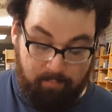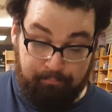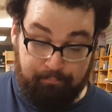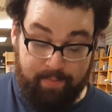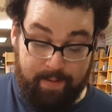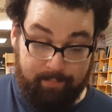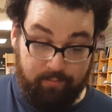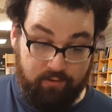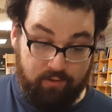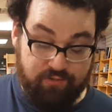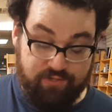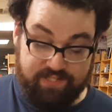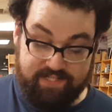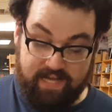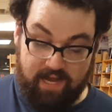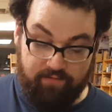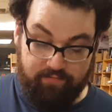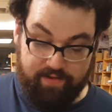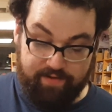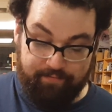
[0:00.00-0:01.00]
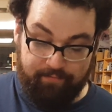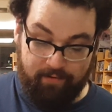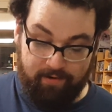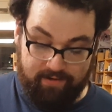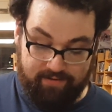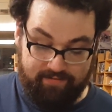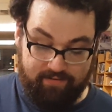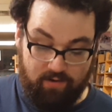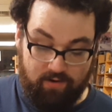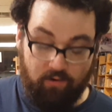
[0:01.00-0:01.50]
People usually scout this
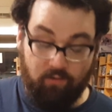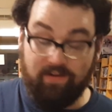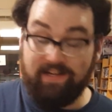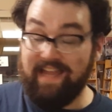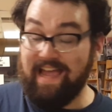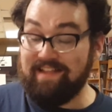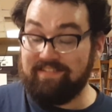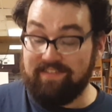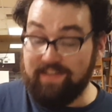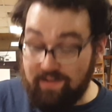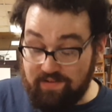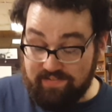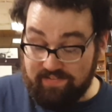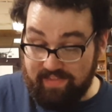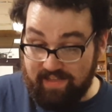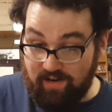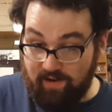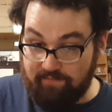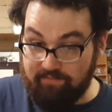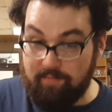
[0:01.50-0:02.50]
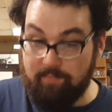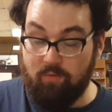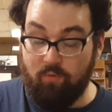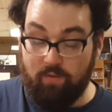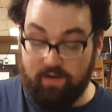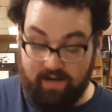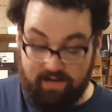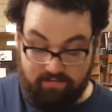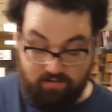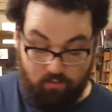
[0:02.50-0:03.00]
first, so I don't get to use it that often, but
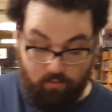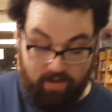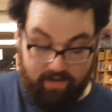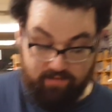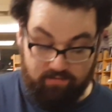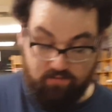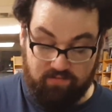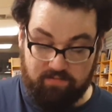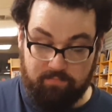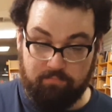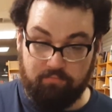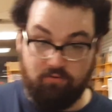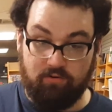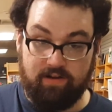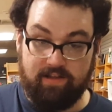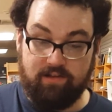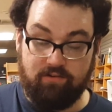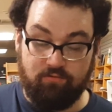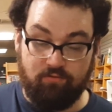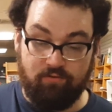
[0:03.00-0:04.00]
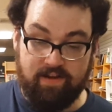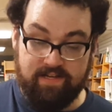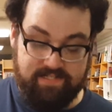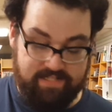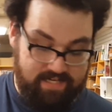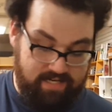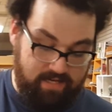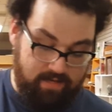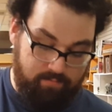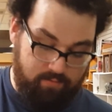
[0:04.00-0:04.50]
when I do, I can do some pretty
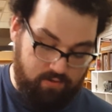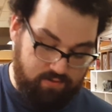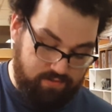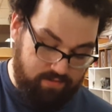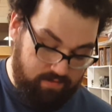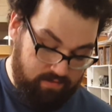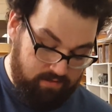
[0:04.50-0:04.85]
crazy combos.